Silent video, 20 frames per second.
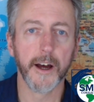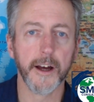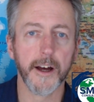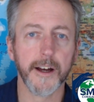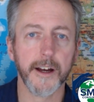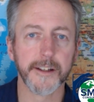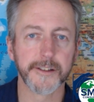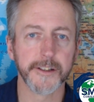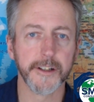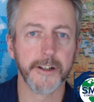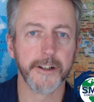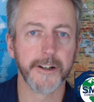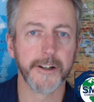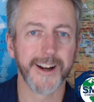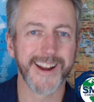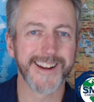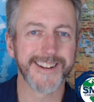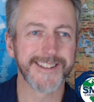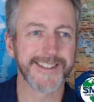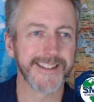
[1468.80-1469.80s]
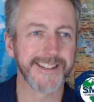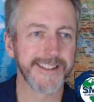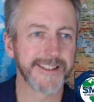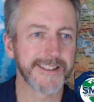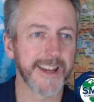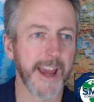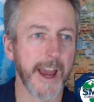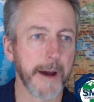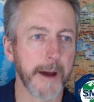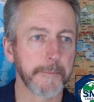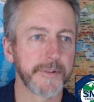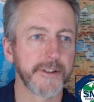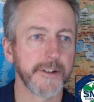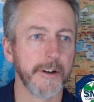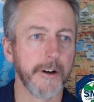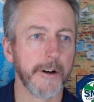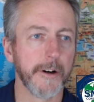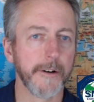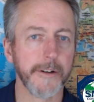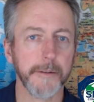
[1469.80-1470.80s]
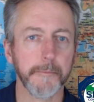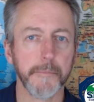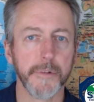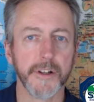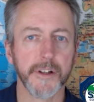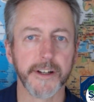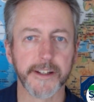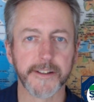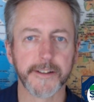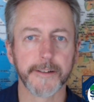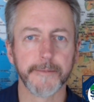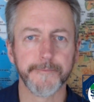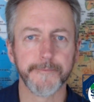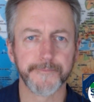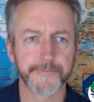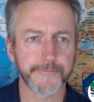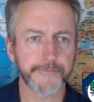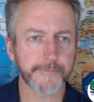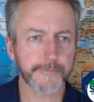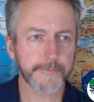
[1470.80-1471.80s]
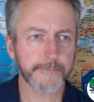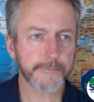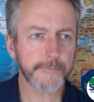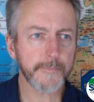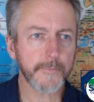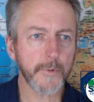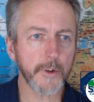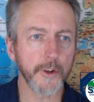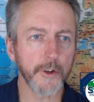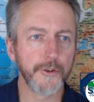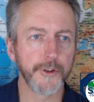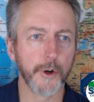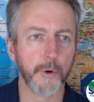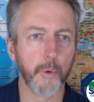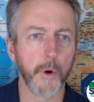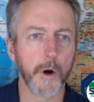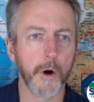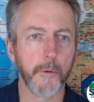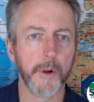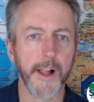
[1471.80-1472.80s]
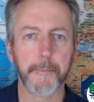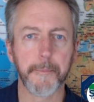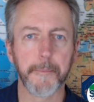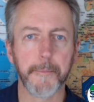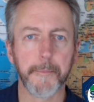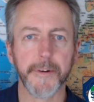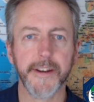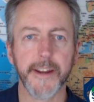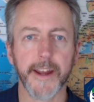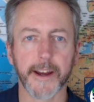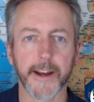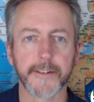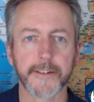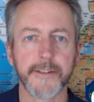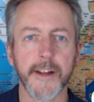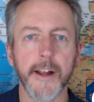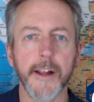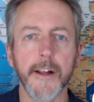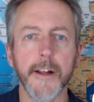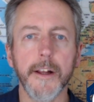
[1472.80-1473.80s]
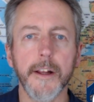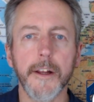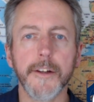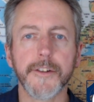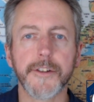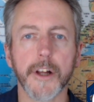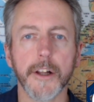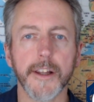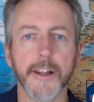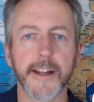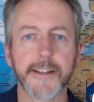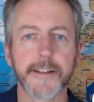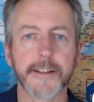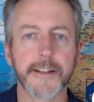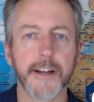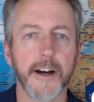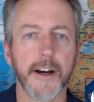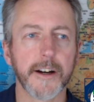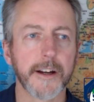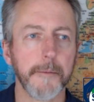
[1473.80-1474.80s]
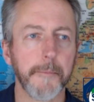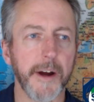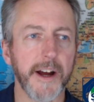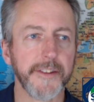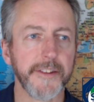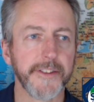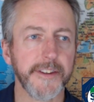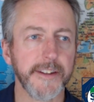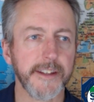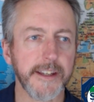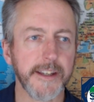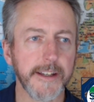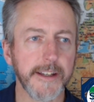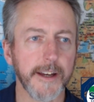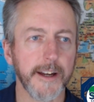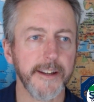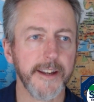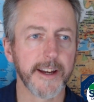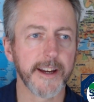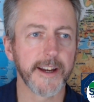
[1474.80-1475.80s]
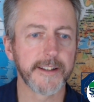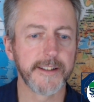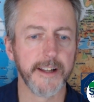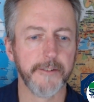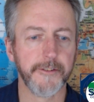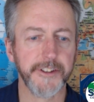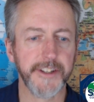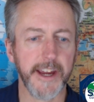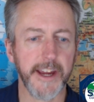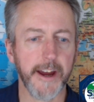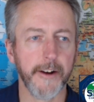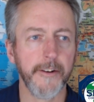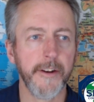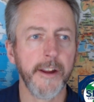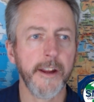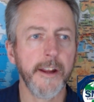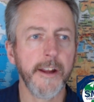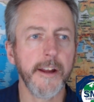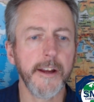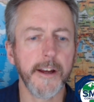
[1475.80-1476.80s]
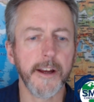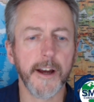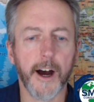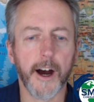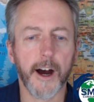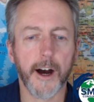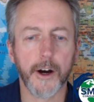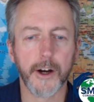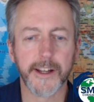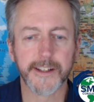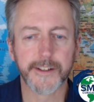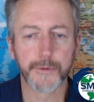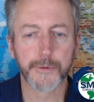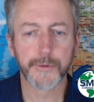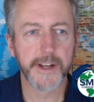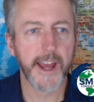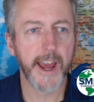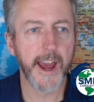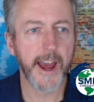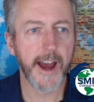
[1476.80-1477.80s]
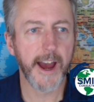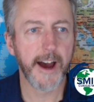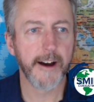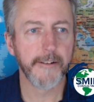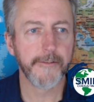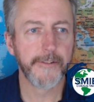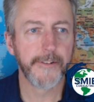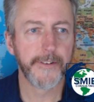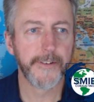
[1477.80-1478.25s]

as long as these caps are in place. So what will happen next? So let's talk about the next level down, is we have